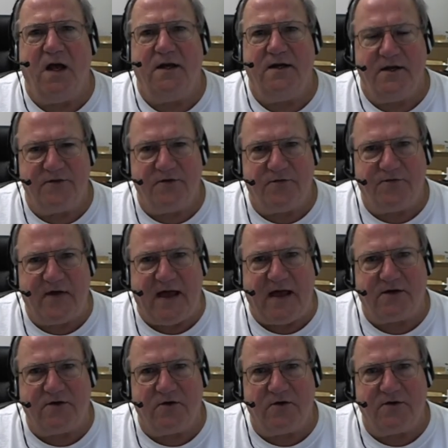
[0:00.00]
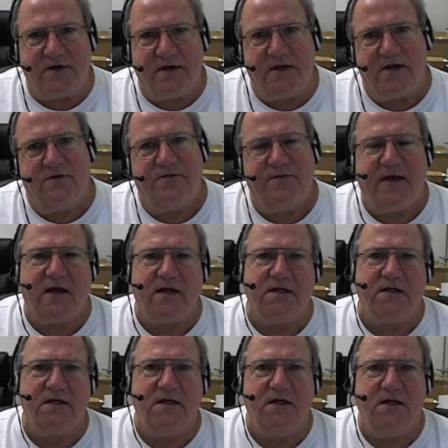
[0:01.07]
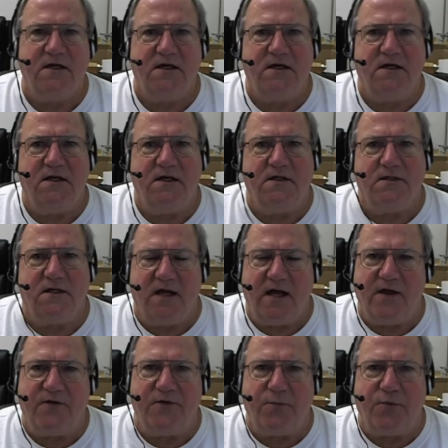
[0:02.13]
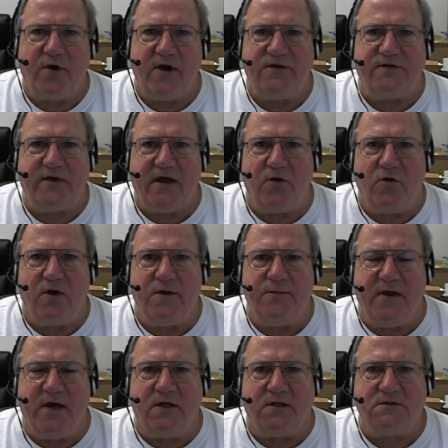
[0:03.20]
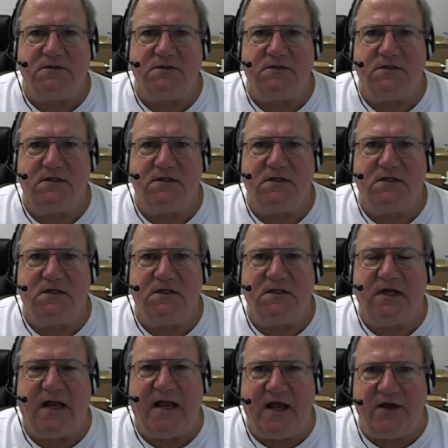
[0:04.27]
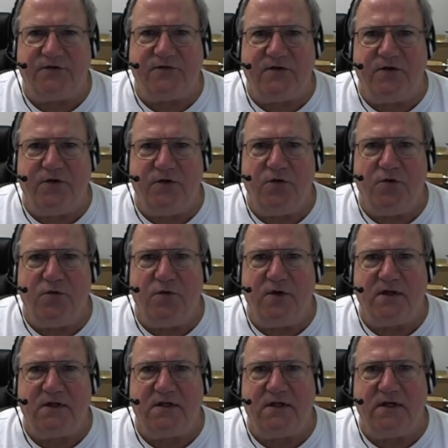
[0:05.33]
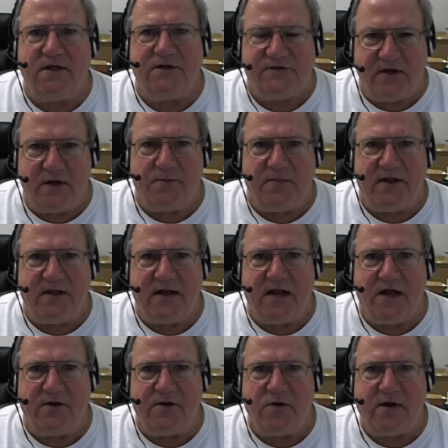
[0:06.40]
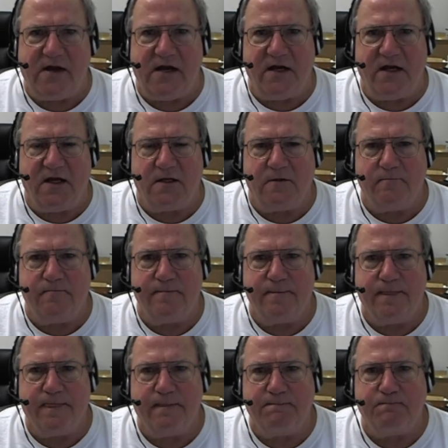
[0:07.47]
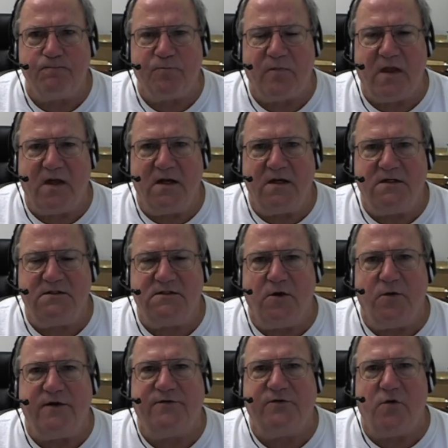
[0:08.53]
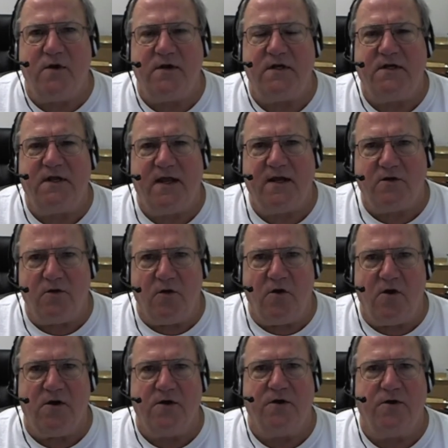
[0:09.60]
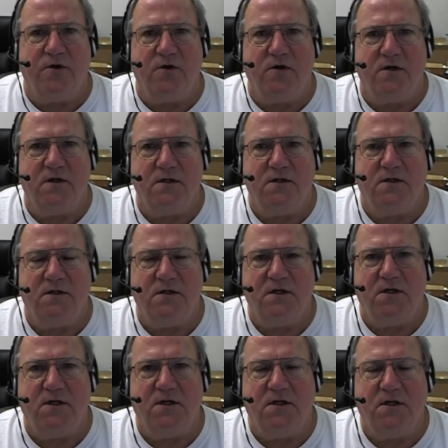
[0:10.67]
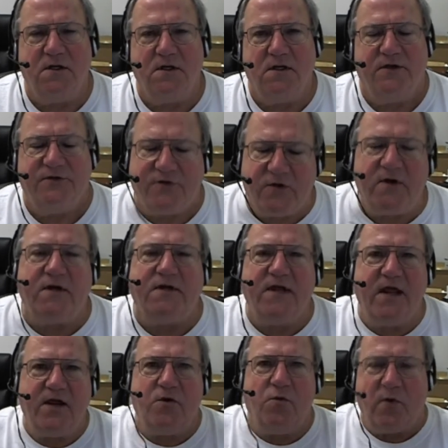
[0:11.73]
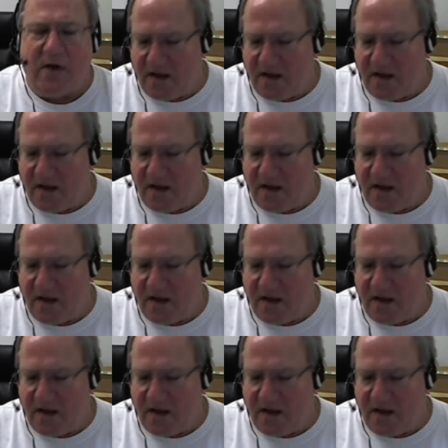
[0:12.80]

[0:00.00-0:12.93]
another factor that can affect how the braze alloy melts has to do with the assembly and how you're heating it so it's going to take longer. It's going to take a